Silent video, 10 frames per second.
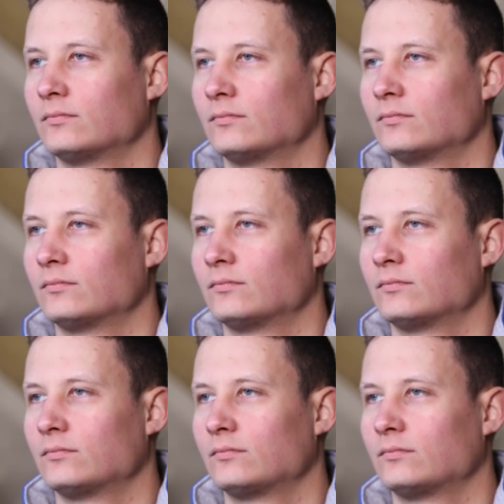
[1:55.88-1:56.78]

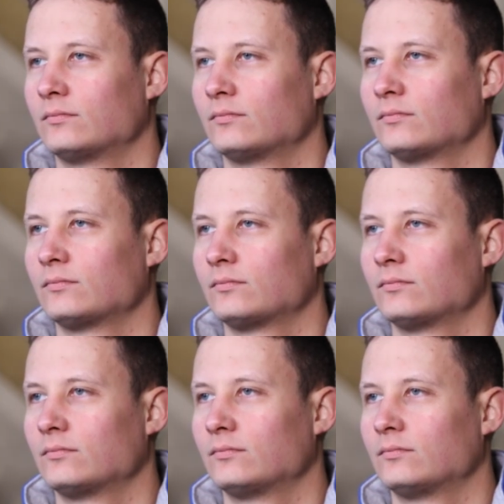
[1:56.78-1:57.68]

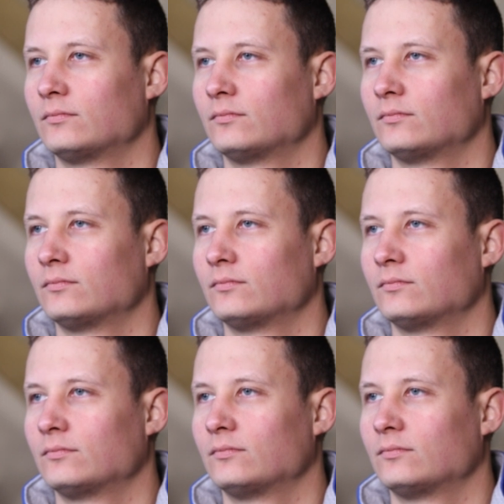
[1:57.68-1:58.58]

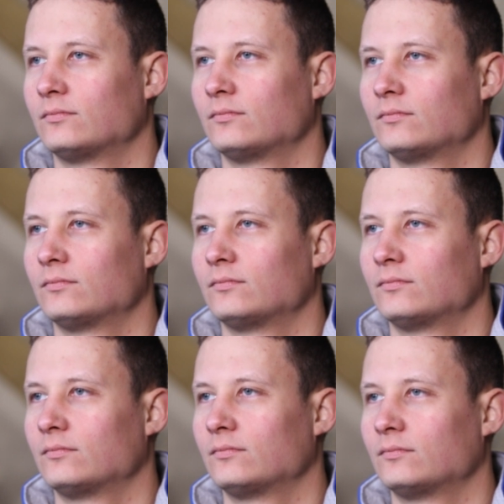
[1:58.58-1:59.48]

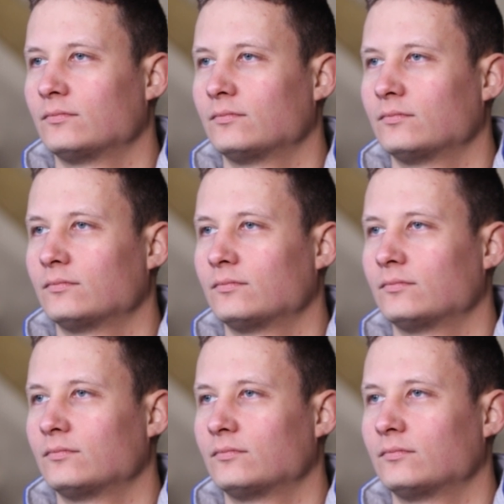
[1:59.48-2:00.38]

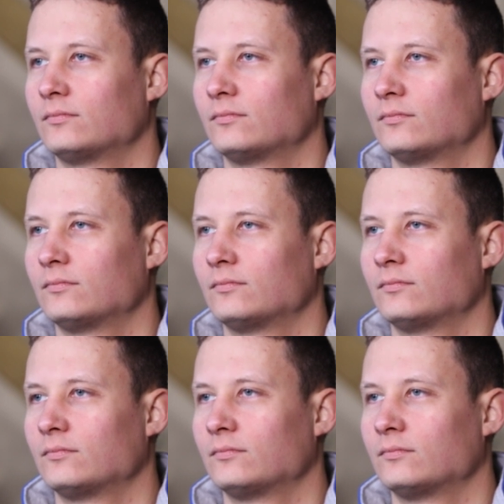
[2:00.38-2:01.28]

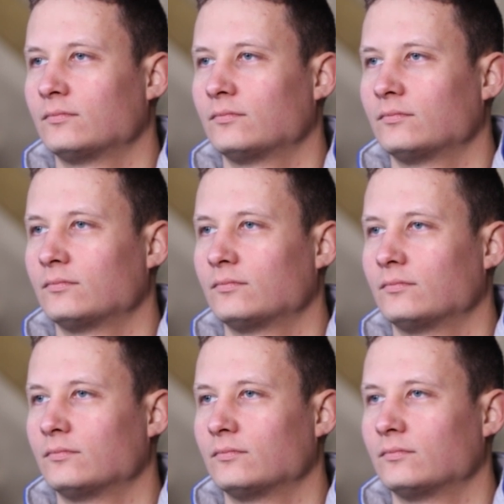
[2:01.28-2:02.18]

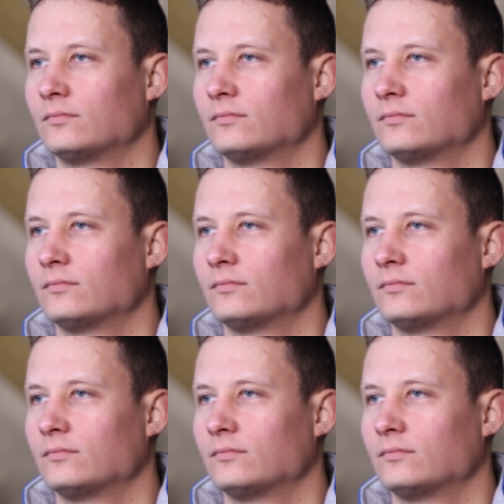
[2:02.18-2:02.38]
The person shown says nothing.